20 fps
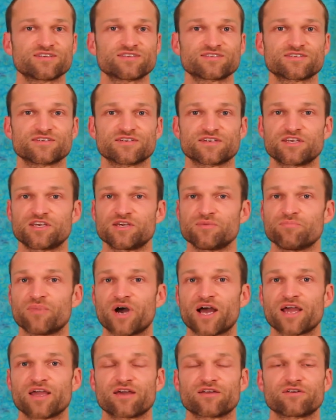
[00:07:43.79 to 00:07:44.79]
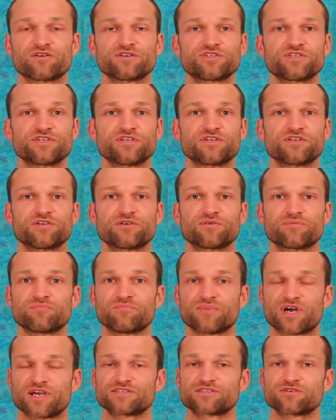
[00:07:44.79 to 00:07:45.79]
to keep my energy,
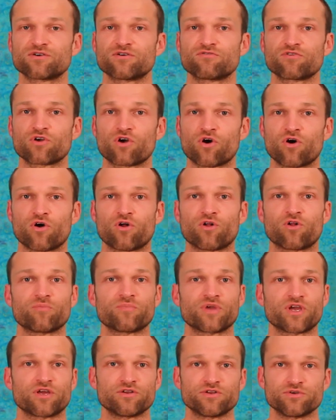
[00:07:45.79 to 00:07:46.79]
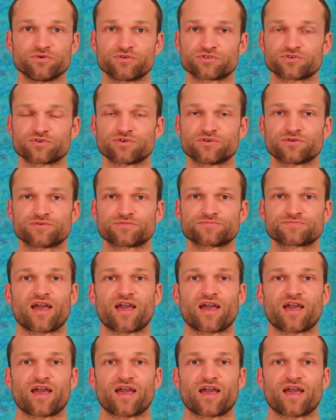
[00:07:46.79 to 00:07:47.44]
myself calm and neutral.